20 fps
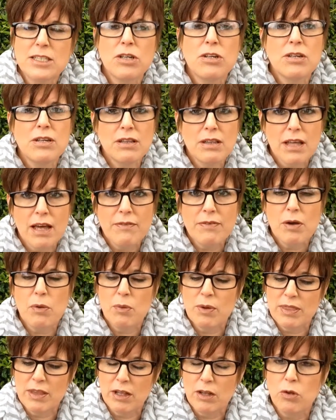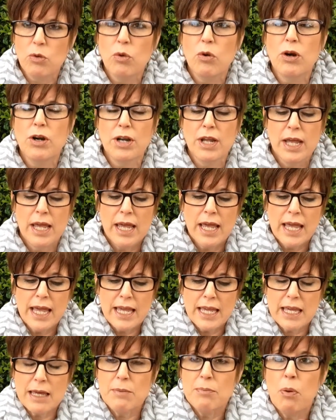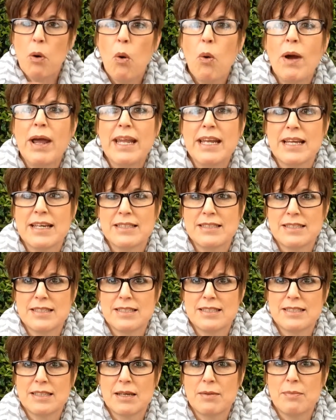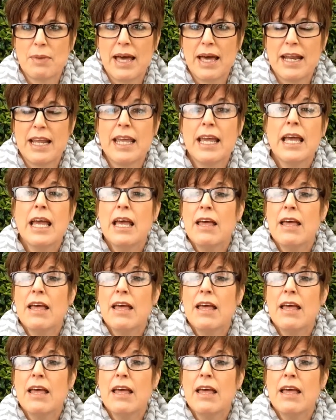Don't you love it when the Lord can point us to somebody